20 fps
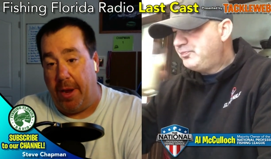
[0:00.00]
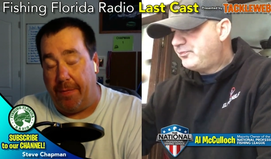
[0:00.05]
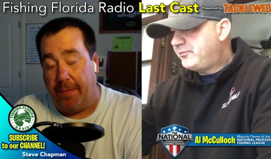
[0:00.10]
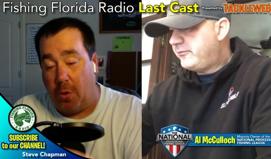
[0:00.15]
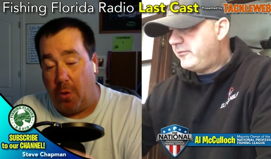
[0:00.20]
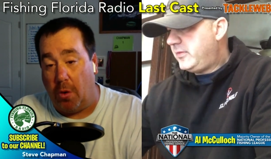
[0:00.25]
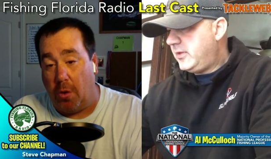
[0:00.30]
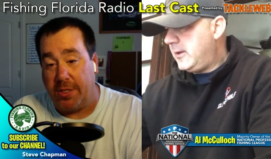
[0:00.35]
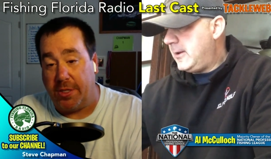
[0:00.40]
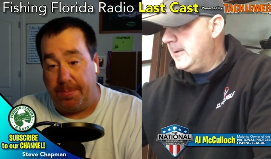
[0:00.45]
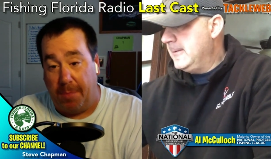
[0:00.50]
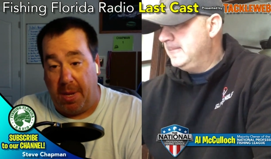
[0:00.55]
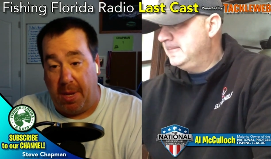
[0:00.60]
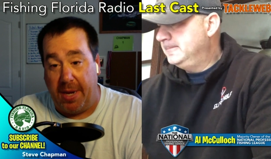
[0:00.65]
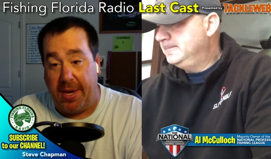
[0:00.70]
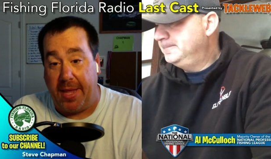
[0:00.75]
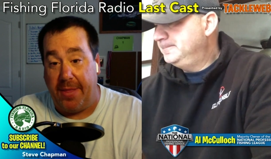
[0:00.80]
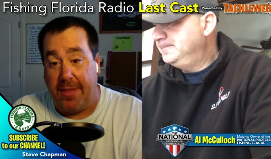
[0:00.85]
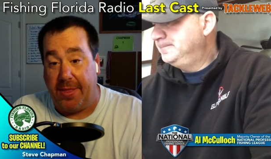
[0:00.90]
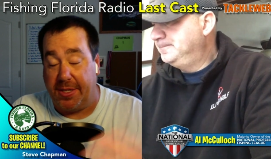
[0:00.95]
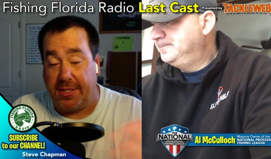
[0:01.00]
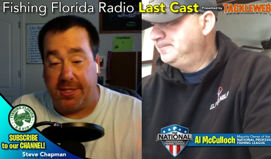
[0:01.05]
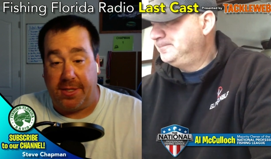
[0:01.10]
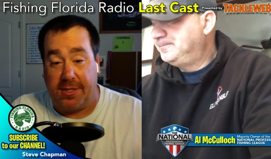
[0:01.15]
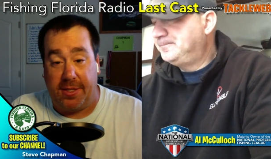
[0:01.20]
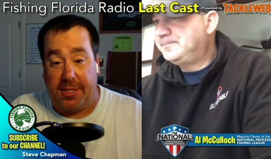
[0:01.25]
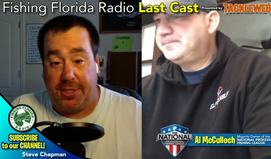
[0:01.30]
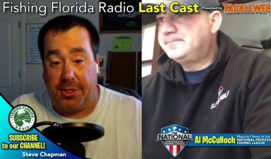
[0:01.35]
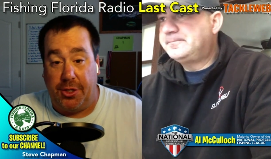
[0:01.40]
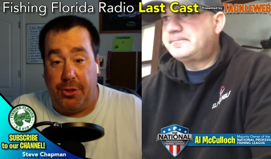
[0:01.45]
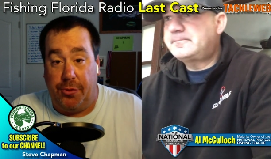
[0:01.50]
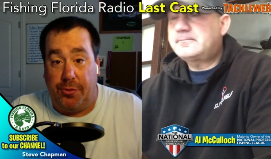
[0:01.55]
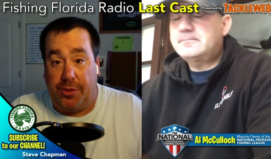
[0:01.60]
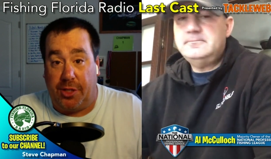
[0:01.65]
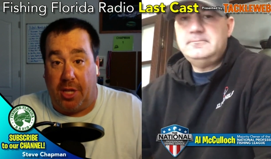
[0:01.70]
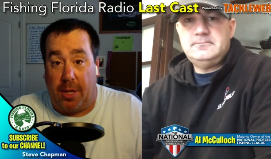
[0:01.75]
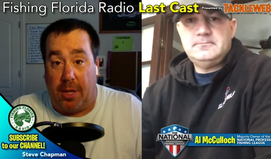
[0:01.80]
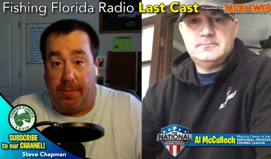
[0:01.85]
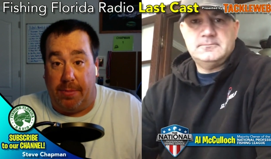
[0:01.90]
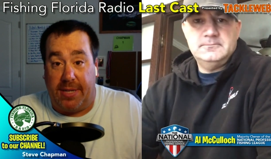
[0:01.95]
Speaker 1: of course Monday this this news
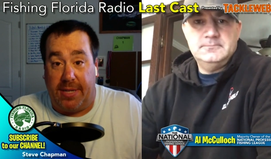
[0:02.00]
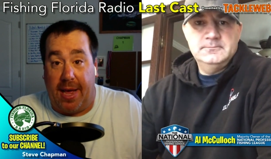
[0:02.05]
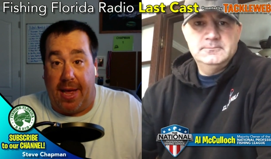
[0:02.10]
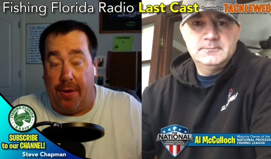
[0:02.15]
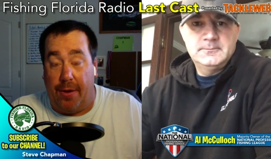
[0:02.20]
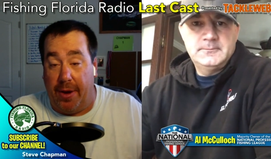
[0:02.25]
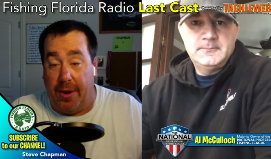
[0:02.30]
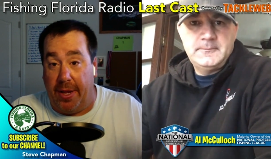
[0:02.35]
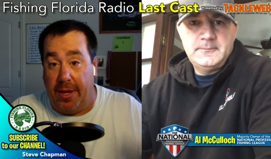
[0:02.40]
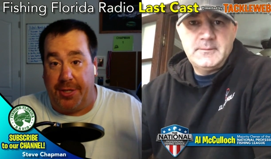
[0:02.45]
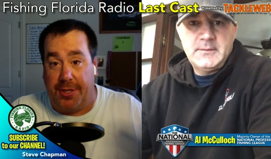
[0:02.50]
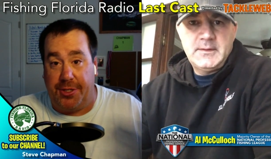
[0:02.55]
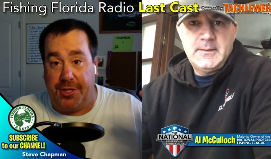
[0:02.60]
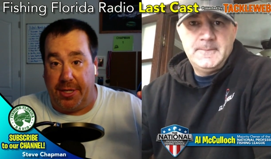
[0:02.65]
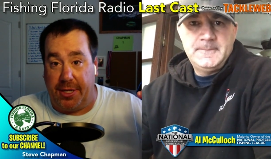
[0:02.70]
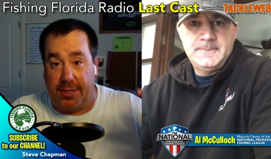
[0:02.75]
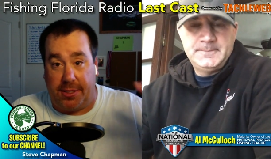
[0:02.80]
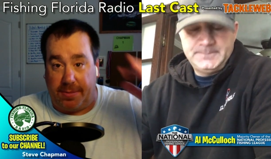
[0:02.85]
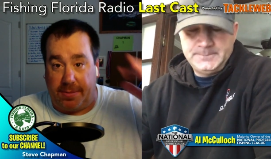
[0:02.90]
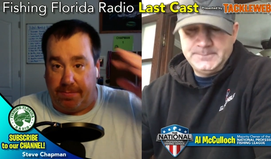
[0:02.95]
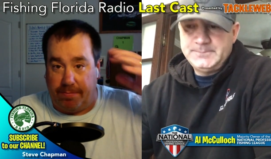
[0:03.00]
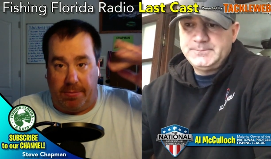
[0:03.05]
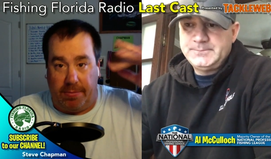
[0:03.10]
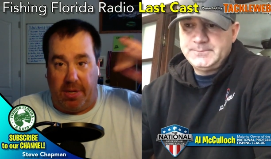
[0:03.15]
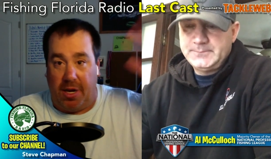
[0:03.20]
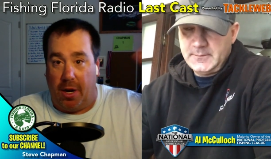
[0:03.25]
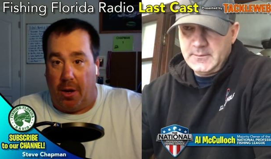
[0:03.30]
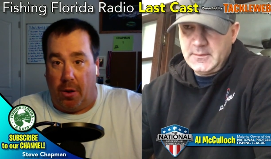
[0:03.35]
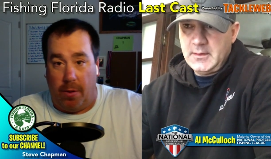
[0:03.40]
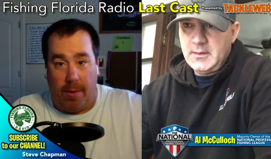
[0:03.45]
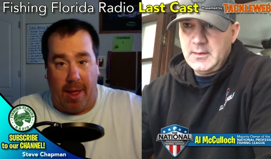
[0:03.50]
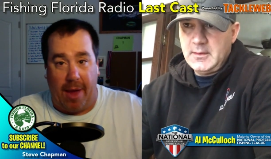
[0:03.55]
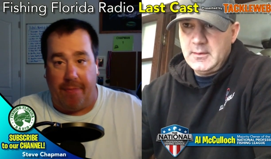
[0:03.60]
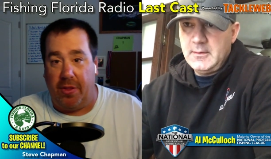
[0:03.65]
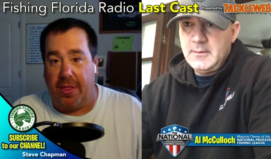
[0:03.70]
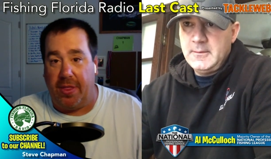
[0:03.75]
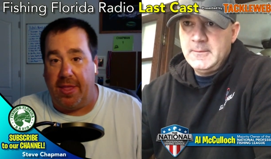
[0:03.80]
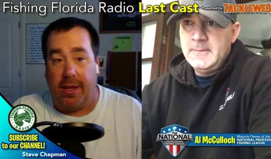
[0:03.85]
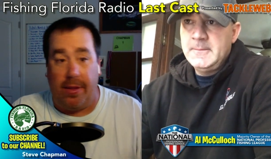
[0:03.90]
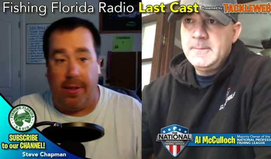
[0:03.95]
comes out and it just you know
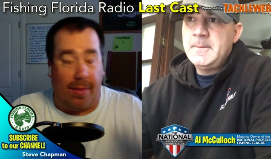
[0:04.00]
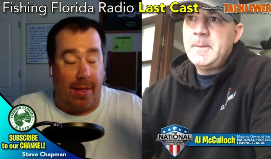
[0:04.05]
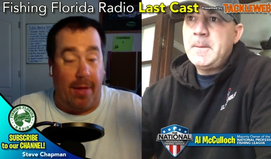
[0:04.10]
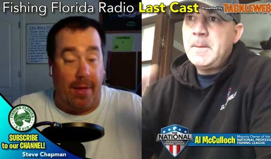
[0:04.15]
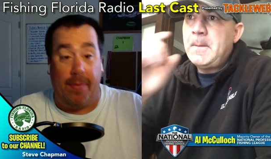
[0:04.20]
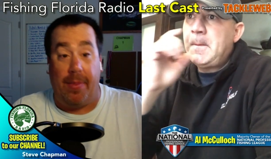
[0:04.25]
everything uh,